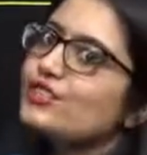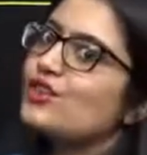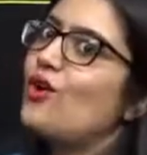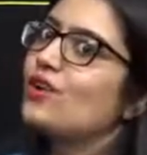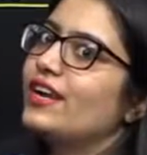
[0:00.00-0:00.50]
is
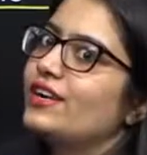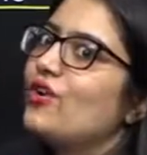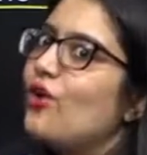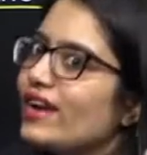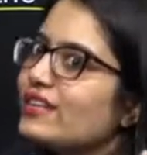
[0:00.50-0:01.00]
coded.
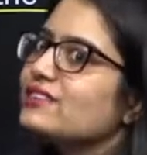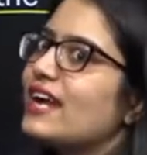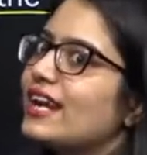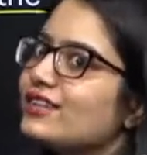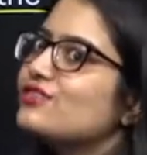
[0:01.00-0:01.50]
Coding
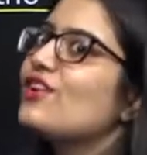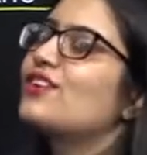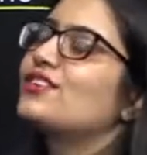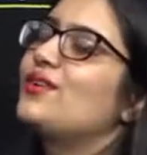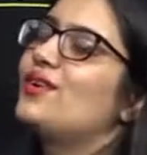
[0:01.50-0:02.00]
strand is
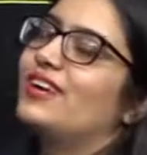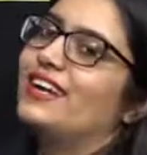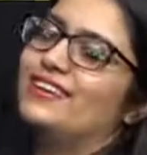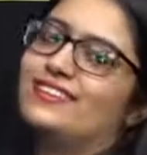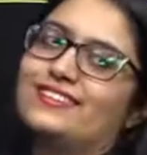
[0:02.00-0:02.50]
not
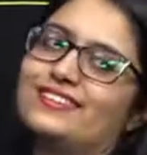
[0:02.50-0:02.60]
coded.